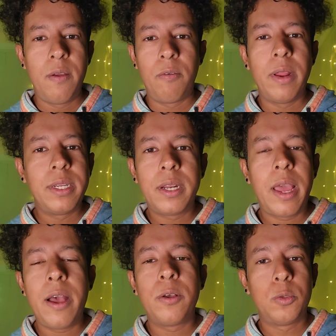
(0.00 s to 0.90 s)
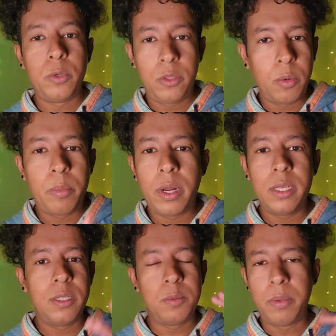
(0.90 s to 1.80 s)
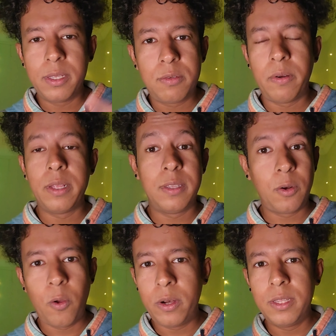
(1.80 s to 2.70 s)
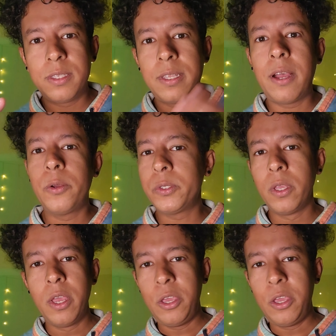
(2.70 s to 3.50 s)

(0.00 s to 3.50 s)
rented a house with your buddies, best friends, they're all in this house,